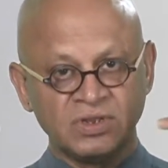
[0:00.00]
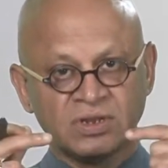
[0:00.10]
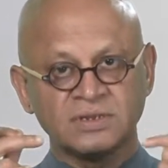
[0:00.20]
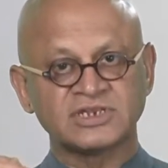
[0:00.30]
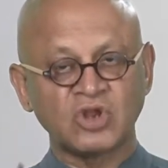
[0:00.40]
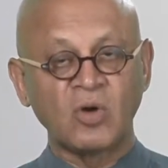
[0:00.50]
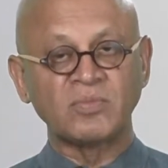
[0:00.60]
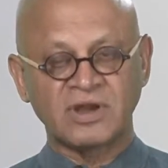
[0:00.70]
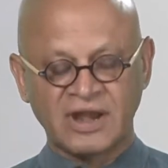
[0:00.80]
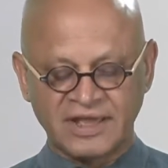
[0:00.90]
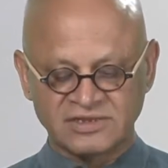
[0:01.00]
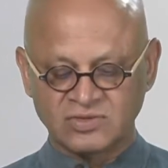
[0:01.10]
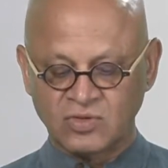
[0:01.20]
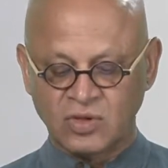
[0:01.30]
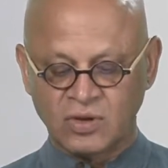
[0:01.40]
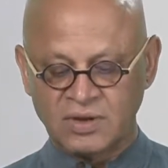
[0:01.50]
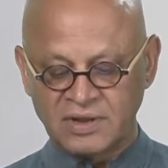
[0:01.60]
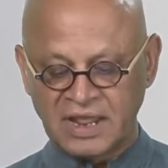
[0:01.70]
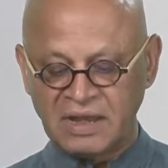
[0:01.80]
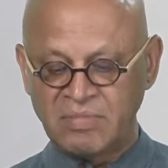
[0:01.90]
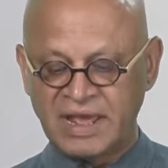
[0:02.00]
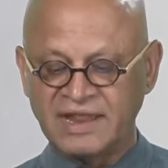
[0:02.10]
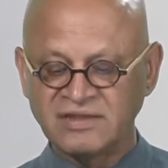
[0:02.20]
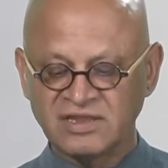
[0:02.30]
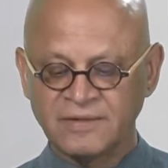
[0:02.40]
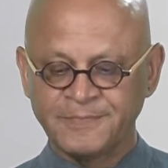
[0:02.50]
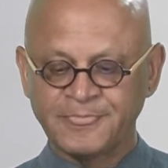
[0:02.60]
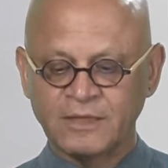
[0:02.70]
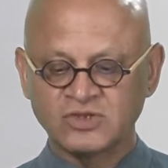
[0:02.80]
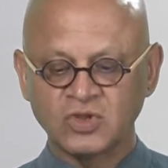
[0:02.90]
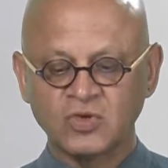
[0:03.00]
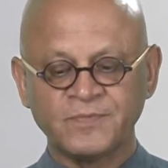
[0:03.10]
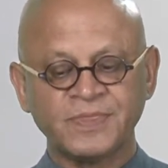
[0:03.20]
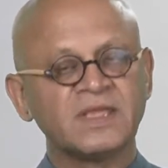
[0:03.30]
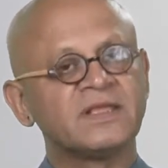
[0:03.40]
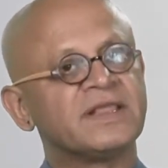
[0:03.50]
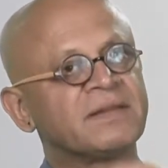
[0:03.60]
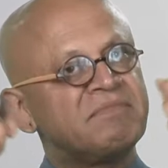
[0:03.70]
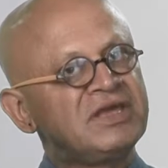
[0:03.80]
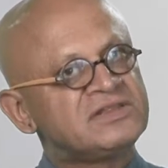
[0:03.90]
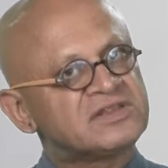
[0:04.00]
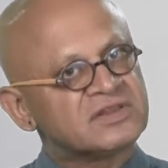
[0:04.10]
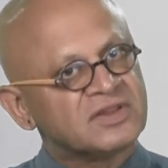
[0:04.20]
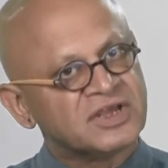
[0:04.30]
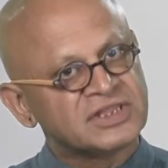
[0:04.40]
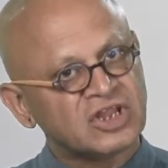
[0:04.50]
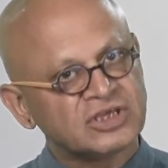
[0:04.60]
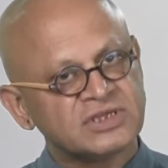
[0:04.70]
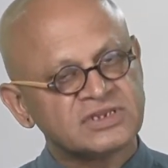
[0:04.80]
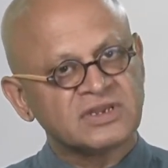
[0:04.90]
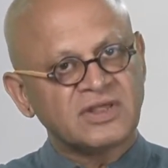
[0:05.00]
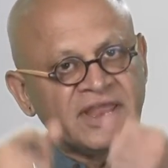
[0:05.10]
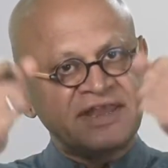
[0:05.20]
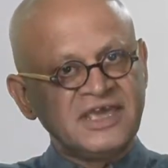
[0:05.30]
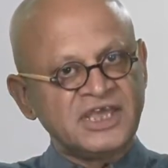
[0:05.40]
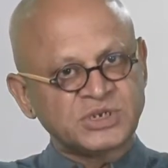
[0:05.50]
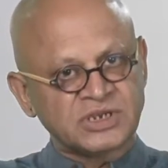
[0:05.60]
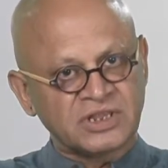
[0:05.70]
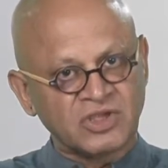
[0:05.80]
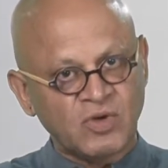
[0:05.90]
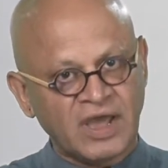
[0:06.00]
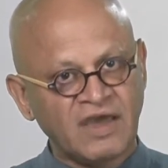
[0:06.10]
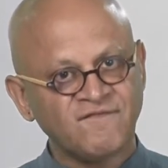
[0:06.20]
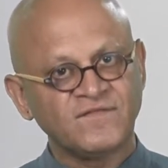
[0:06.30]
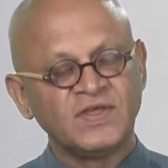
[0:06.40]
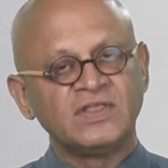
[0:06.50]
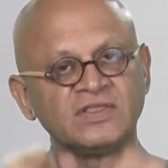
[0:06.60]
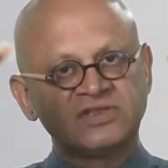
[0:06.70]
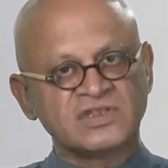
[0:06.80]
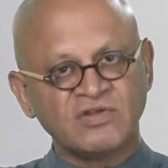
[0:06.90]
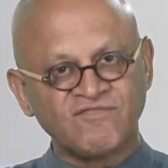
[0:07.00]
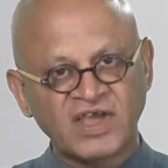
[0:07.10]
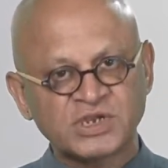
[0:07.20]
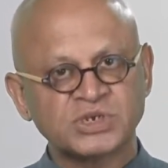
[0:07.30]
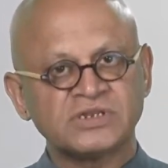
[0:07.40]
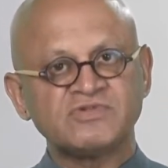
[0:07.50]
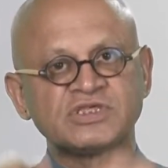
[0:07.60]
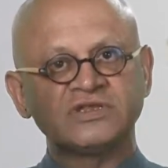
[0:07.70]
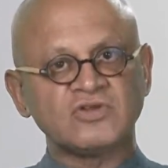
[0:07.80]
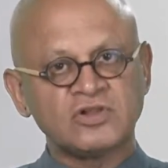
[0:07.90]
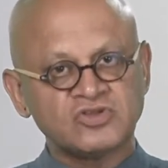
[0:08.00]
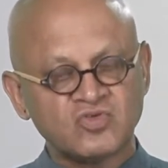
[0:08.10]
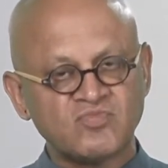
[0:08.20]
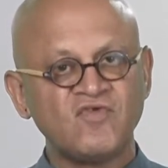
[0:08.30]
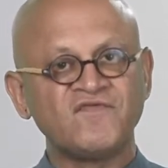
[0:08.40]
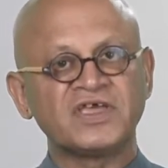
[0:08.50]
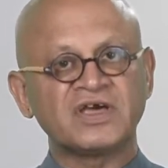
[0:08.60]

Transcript: storm tracks or rain bands. So, that means it is not just radiation, you have this convection which is also moving